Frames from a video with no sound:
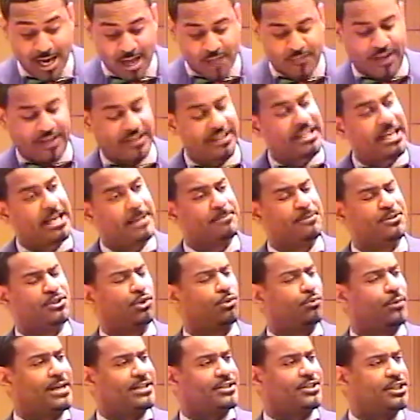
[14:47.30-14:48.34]
that keeps the
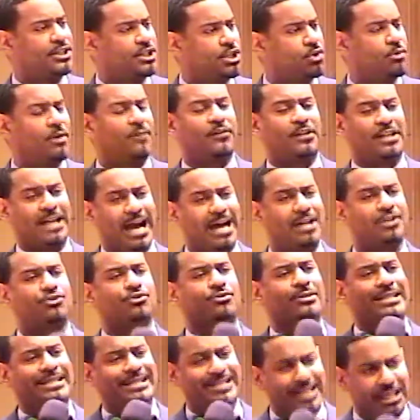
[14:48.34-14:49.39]
residue of
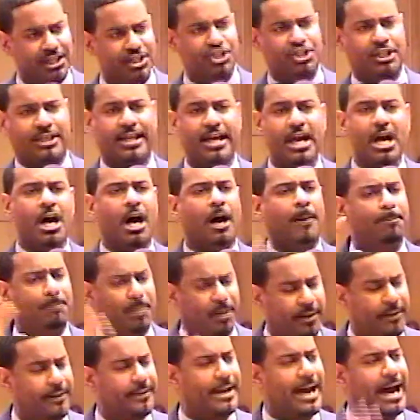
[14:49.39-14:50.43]
contradiction
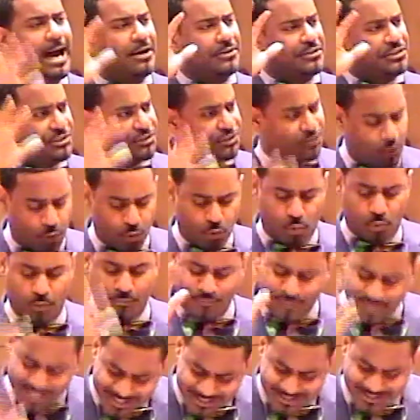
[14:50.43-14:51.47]
upon our soul.
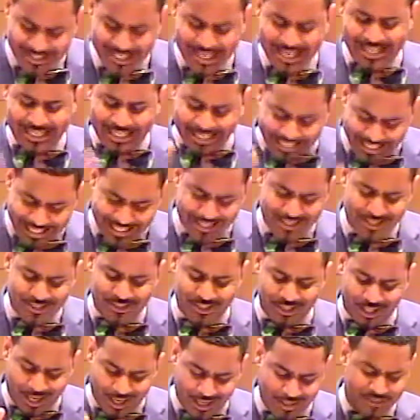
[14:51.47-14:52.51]
This is
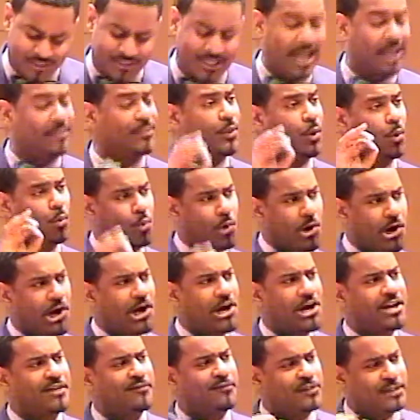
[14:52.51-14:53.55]
us. And the
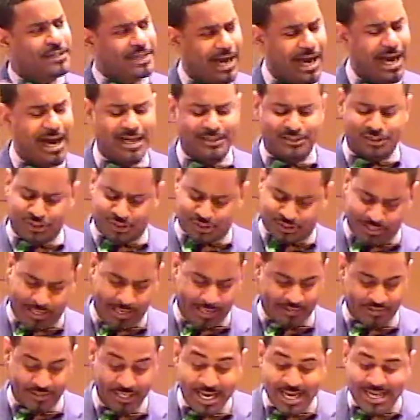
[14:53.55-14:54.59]
Word of God
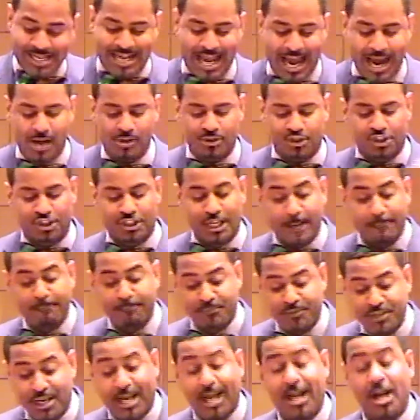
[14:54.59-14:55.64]
states Now
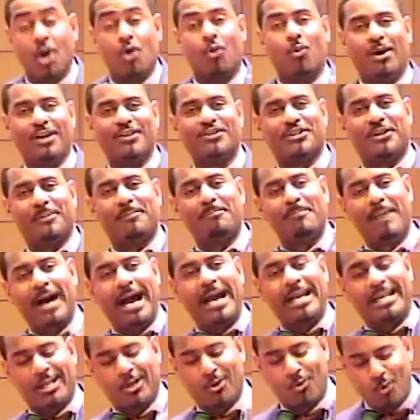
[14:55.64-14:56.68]
Jephthah was a
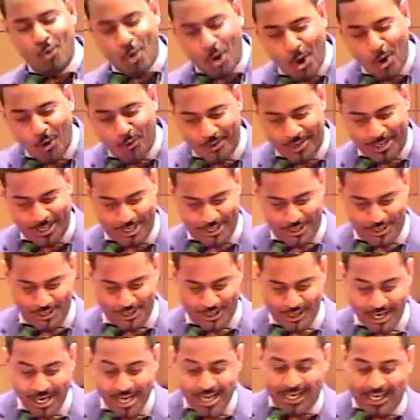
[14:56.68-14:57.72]
mighty
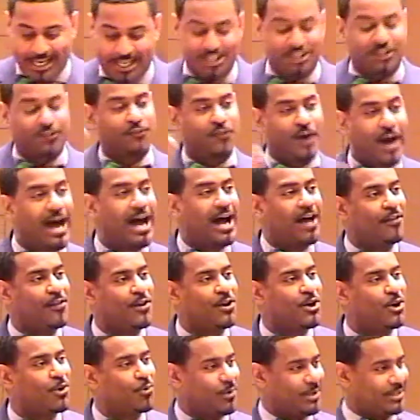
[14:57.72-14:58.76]
warrior, his
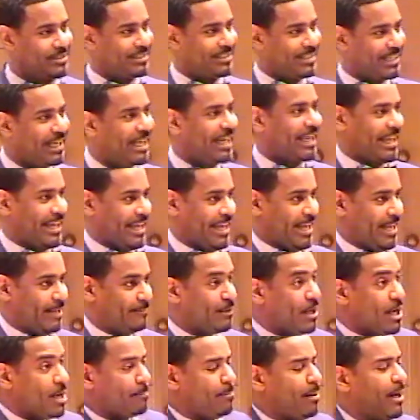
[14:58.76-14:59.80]
father was Gilead,
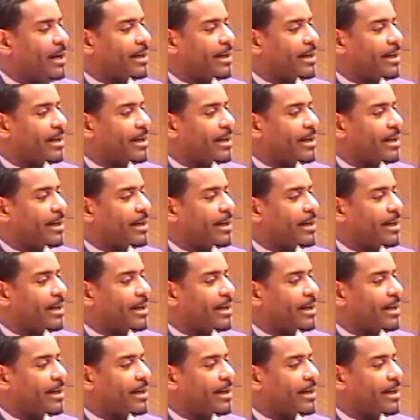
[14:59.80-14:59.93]
but